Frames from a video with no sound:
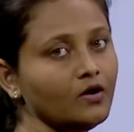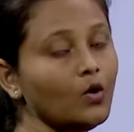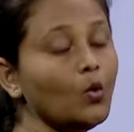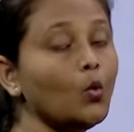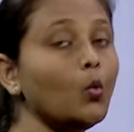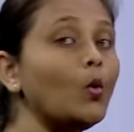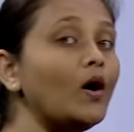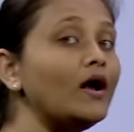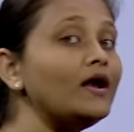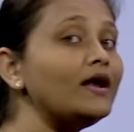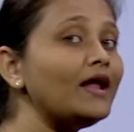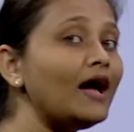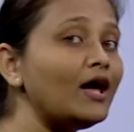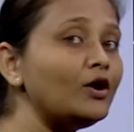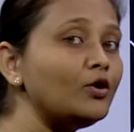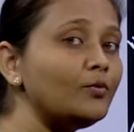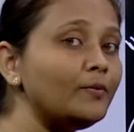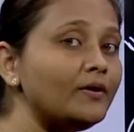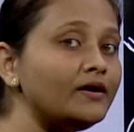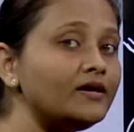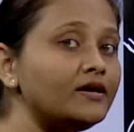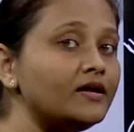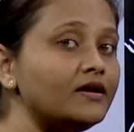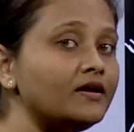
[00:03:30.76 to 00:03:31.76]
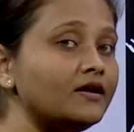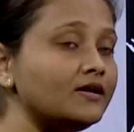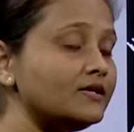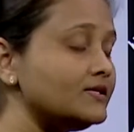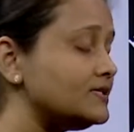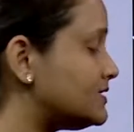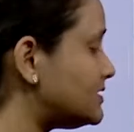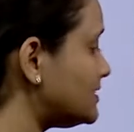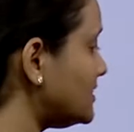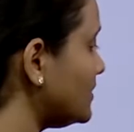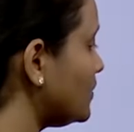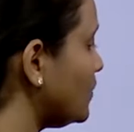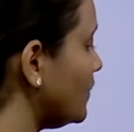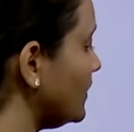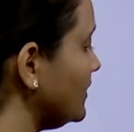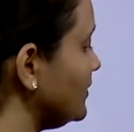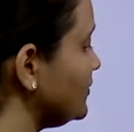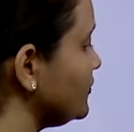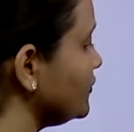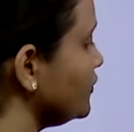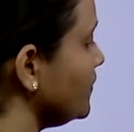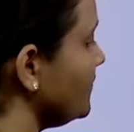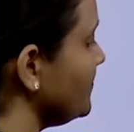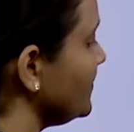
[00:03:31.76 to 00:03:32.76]
1 nanometer is equal
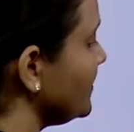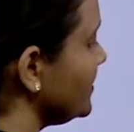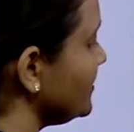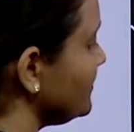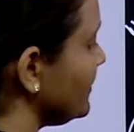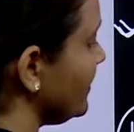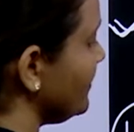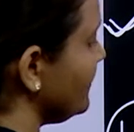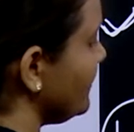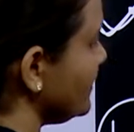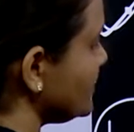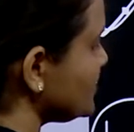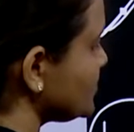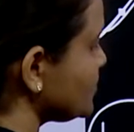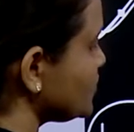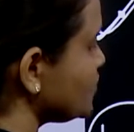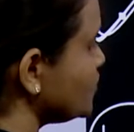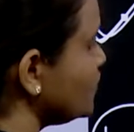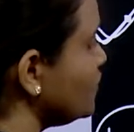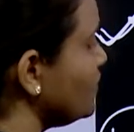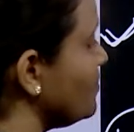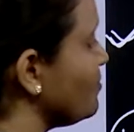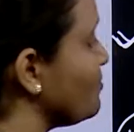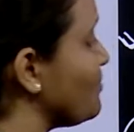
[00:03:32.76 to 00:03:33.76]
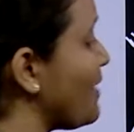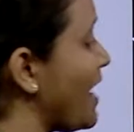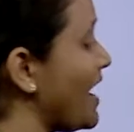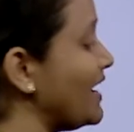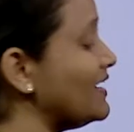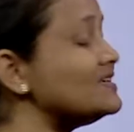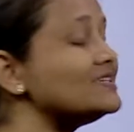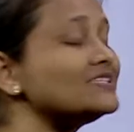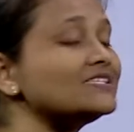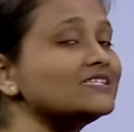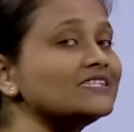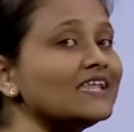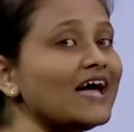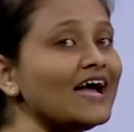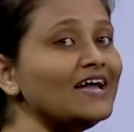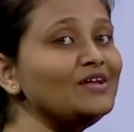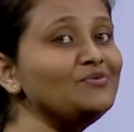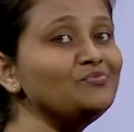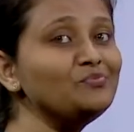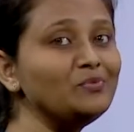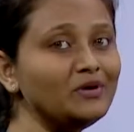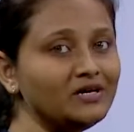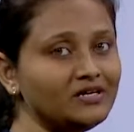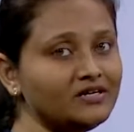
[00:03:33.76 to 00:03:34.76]
to 10 raised to minus
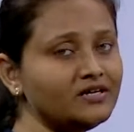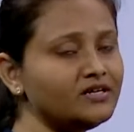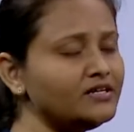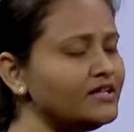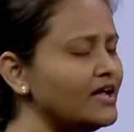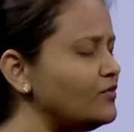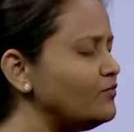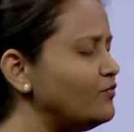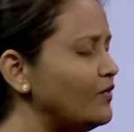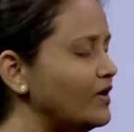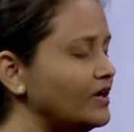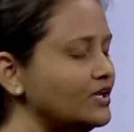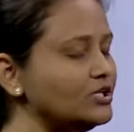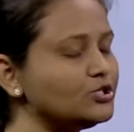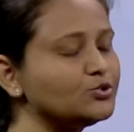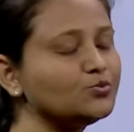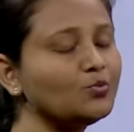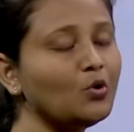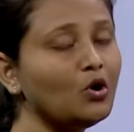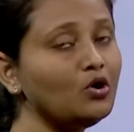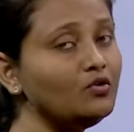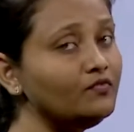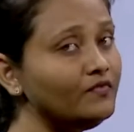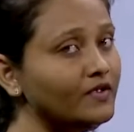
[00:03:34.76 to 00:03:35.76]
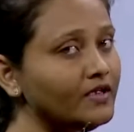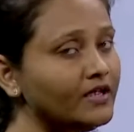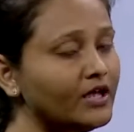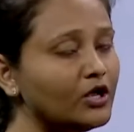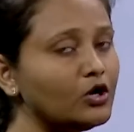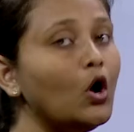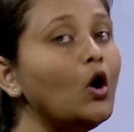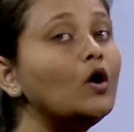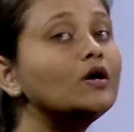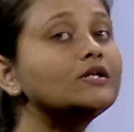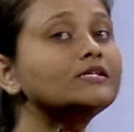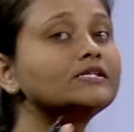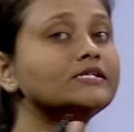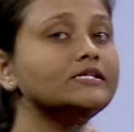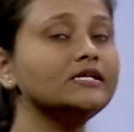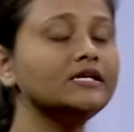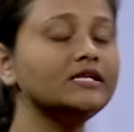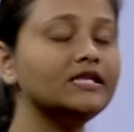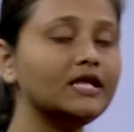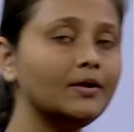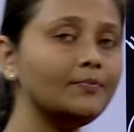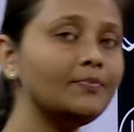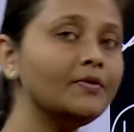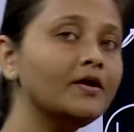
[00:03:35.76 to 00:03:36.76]
9 meter. They are very small. We cannot see
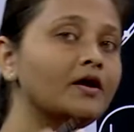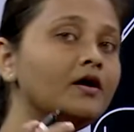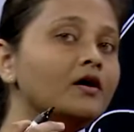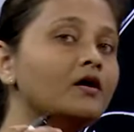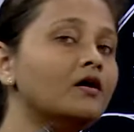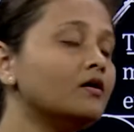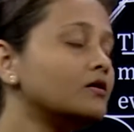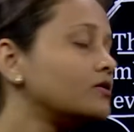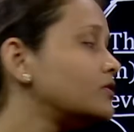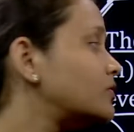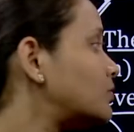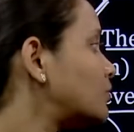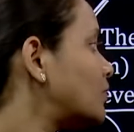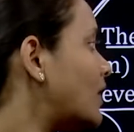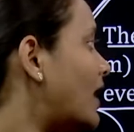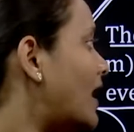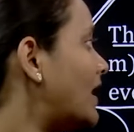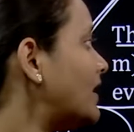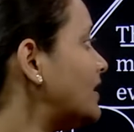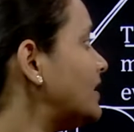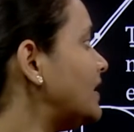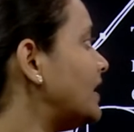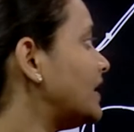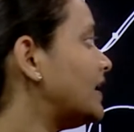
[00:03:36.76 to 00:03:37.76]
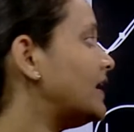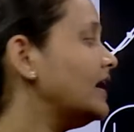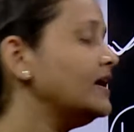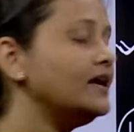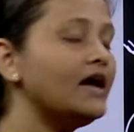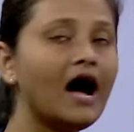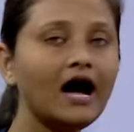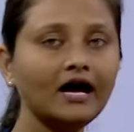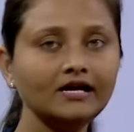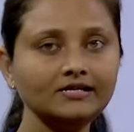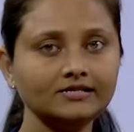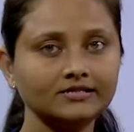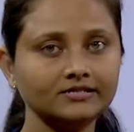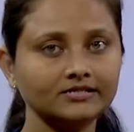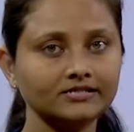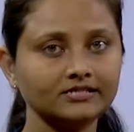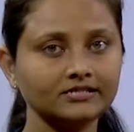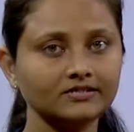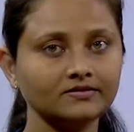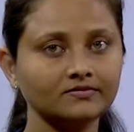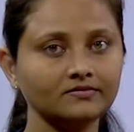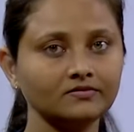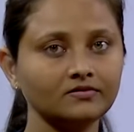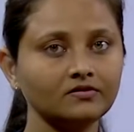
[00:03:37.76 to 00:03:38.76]
them through our naked
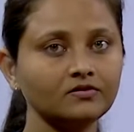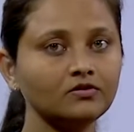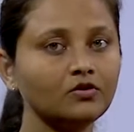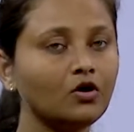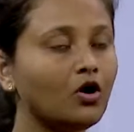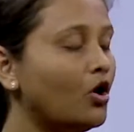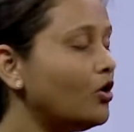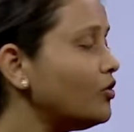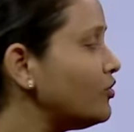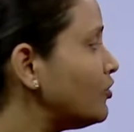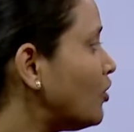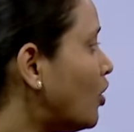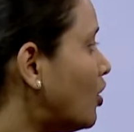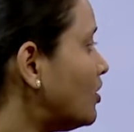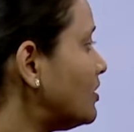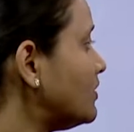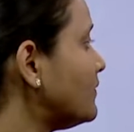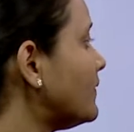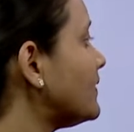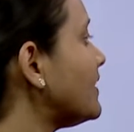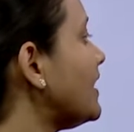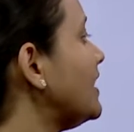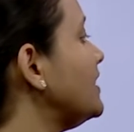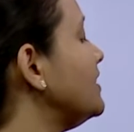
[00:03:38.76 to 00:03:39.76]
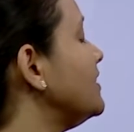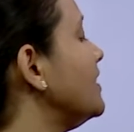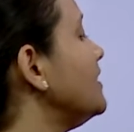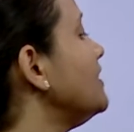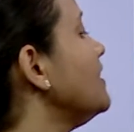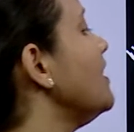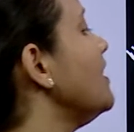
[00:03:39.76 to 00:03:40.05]
eyes or not even under